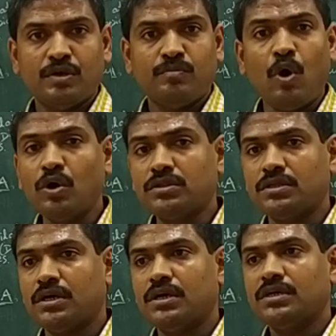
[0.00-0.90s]

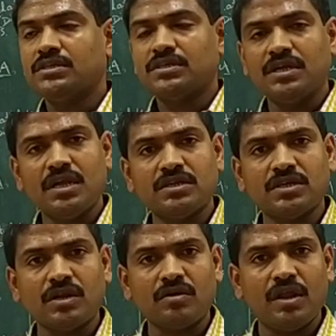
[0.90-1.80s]
Both single
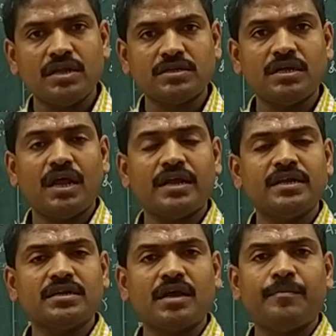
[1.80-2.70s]
circulation and
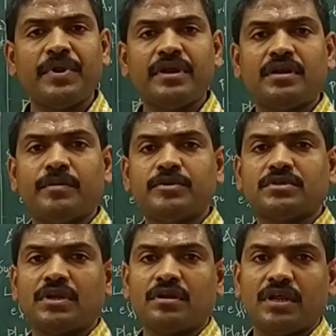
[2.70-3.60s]
incomplete double
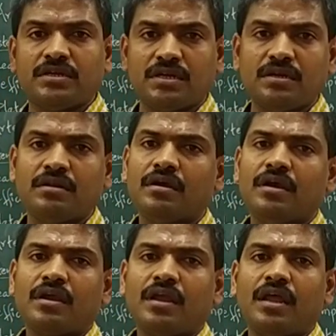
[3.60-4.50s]
circulation
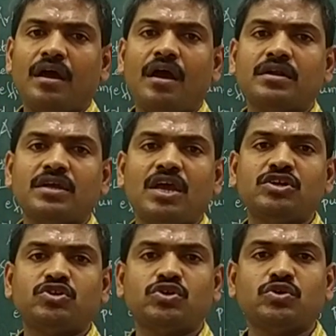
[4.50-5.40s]
cannot
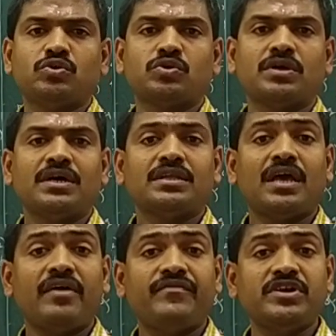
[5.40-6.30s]
ensure the
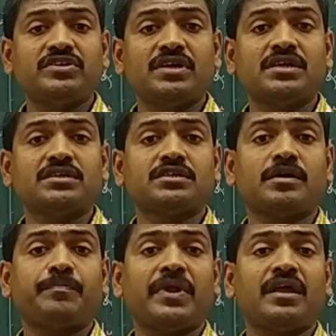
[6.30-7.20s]
efficient
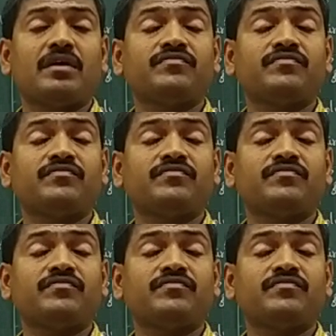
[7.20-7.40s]
supply of